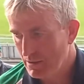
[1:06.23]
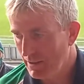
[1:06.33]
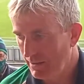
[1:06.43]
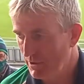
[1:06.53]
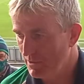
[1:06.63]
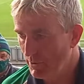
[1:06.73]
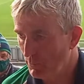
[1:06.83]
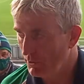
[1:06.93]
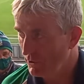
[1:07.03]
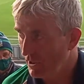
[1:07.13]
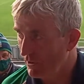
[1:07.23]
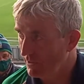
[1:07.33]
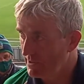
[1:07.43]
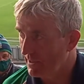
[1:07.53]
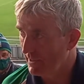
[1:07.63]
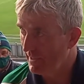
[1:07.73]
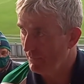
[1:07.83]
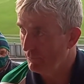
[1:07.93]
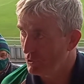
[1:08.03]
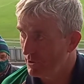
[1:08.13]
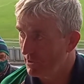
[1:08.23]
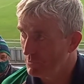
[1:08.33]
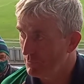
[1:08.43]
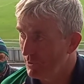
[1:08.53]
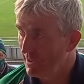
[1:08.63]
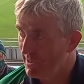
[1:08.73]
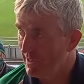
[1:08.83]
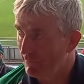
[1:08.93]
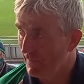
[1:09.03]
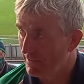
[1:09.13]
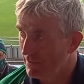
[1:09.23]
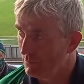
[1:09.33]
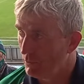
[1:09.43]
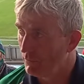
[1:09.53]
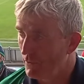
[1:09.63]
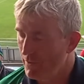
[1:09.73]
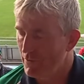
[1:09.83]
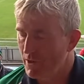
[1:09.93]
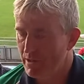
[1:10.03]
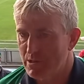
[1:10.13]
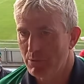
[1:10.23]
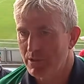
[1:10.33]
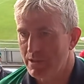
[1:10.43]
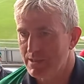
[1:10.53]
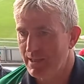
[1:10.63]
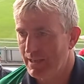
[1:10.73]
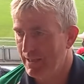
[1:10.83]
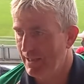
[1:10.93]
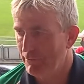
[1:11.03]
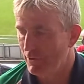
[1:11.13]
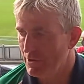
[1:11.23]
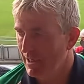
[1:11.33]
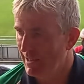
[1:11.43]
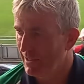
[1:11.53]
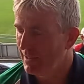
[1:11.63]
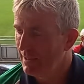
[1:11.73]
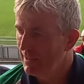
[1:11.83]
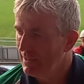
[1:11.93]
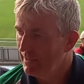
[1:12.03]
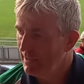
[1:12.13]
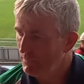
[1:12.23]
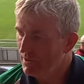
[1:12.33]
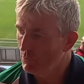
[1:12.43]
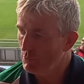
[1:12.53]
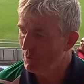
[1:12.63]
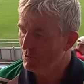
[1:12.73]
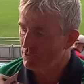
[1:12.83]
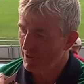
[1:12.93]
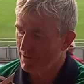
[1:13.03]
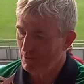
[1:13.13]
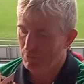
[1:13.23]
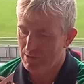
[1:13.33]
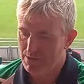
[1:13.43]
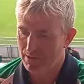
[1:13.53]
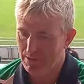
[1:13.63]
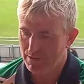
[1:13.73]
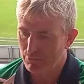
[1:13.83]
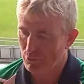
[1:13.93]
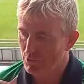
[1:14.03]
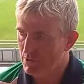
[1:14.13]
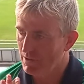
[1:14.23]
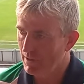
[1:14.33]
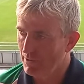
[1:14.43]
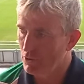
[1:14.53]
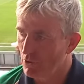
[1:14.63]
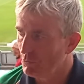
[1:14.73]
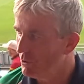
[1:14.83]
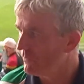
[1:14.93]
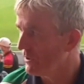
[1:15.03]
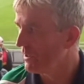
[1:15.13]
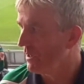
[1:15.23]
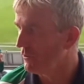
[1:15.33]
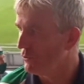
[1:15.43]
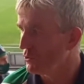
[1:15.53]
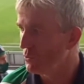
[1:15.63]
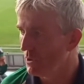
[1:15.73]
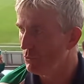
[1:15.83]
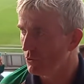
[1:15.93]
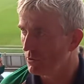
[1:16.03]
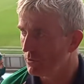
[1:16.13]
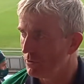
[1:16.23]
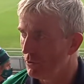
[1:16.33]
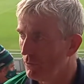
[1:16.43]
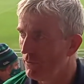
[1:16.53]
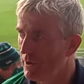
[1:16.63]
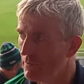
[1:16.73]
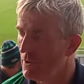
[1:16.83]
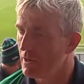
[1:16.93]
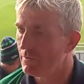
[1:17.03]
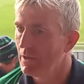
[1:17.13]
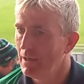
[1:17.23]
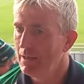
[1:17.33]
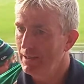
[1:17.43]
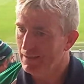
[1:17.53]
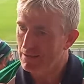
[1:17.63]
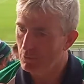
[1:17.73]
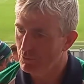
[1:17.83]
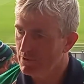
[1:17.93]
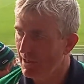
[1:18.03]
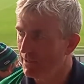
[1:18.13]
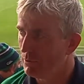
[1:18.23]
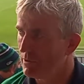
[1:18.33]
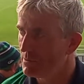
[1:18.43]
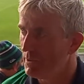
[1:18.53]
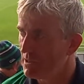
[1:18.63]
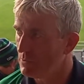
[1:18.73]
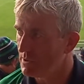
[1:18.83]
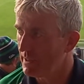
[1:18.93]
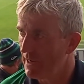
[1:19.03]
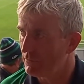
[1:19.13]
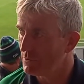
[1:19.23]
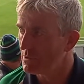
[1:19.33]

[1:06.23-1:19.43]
And we didn't pick up another yellow in the second half, which I think was a really telling factor. We were very, very disciplined in the second half in our tackling. And that meant that we were able to track down these guys in their runs and turn them over on our own 21, our own 45, and counter-attack where the space was then afterwards.